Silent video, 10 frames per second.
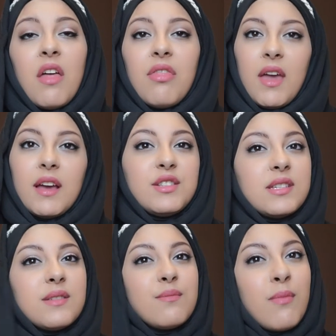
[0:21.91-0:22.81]
They are
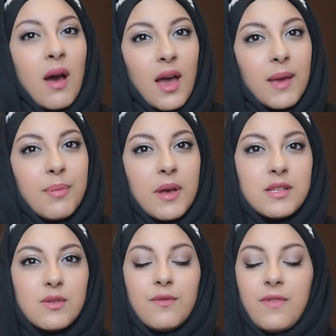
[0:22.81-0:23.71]
just my
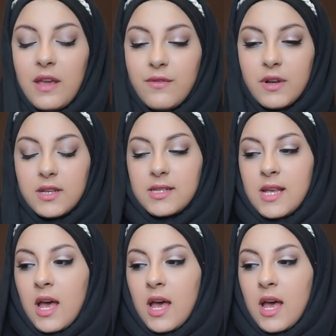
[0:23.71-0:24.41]
personal favorites,